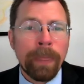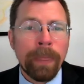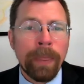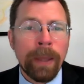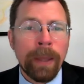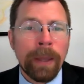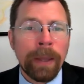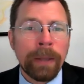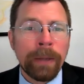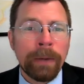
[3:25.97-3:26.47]

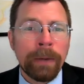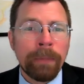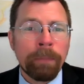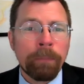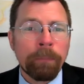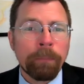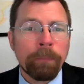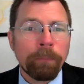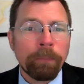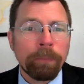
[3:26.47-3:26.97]
then
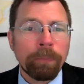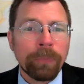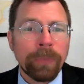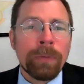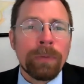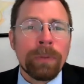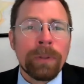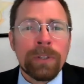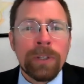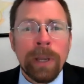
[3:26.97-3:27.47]
sort
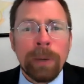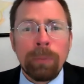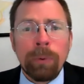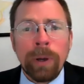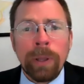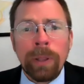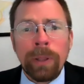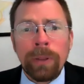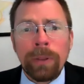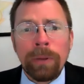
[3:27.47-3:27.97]
of in the same
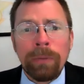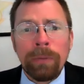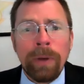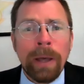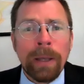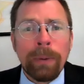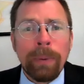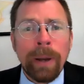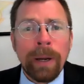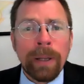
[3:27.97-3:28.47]
way that the
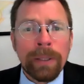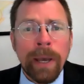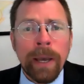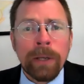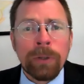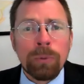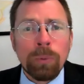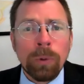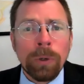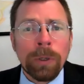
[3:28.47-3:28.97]
value-added
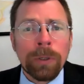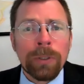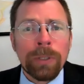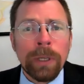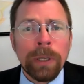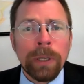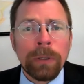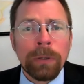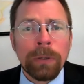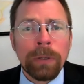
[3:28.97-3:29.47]
tax works
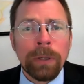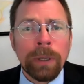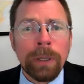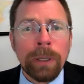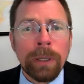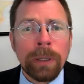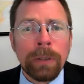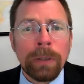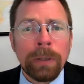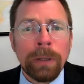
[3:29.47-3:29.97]
in
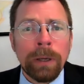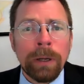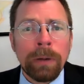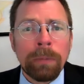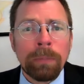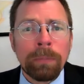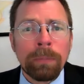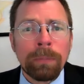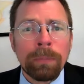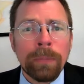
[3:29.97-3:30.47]

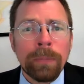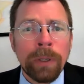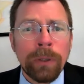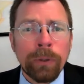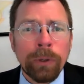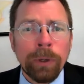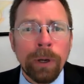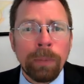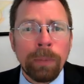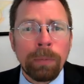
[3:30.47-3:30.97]

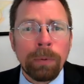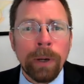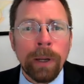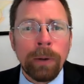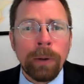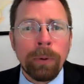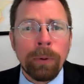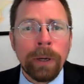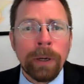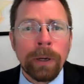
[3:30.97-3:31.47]
Europe, right,
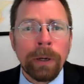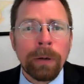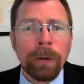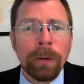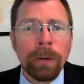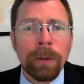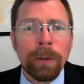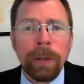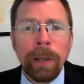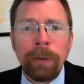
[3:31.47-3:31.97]
where
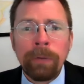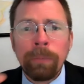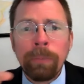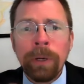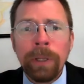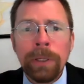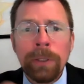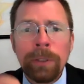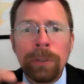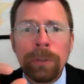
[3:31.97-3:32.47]

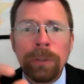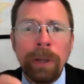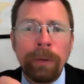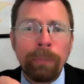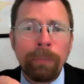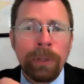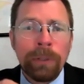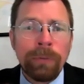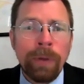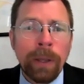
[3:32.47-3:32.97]
everybody's
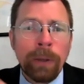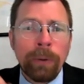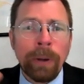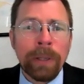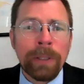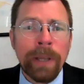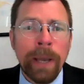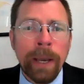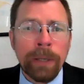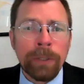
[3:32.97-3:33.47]

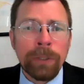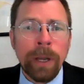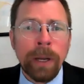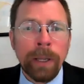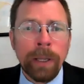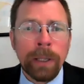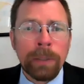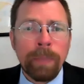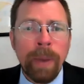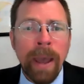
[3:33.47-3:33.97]
value-added tax kind
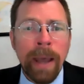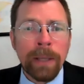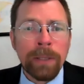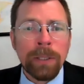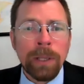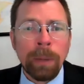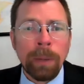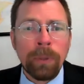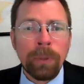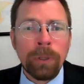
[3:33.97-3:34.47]
of gets
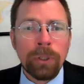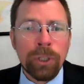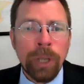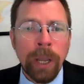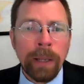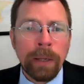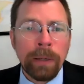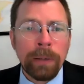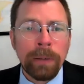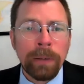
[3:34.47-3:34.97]
passed up the
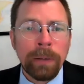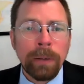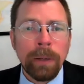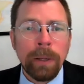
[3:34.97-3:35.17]
chain.